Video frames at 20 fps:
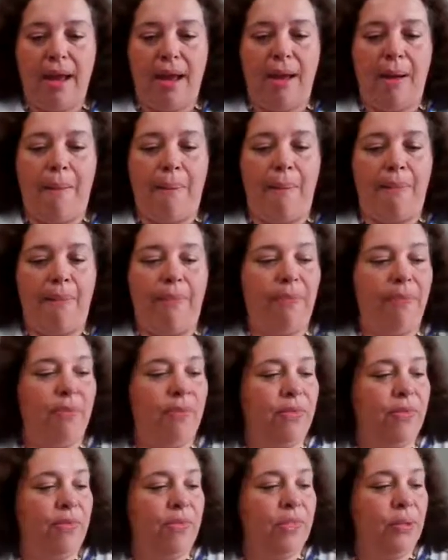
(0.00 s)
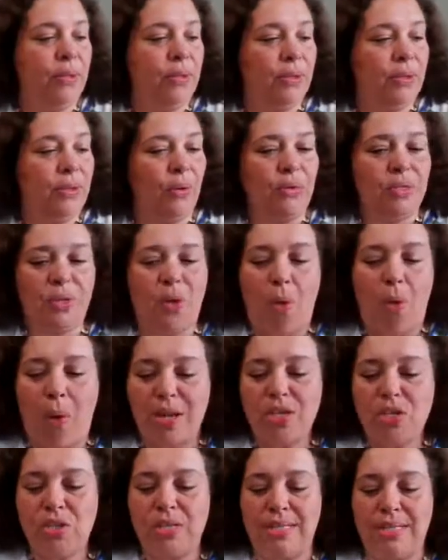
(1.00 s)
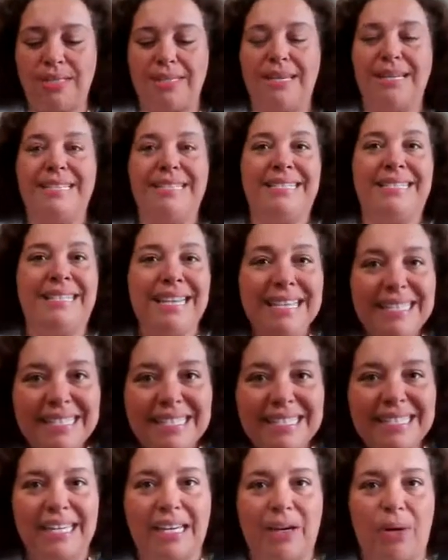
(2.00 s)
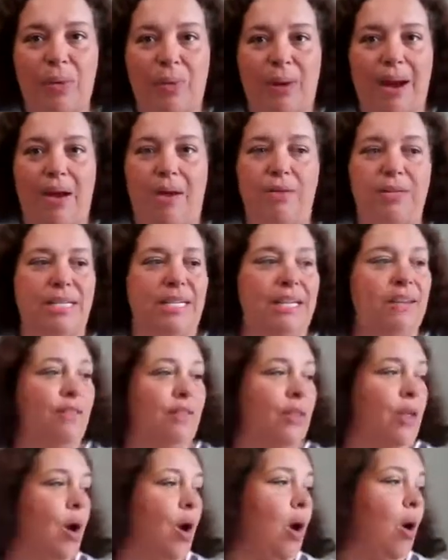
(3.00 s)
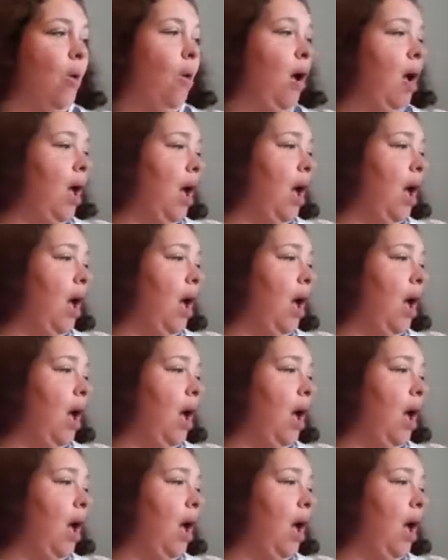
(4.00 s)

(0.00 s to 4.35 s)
Those questions did stick around, even though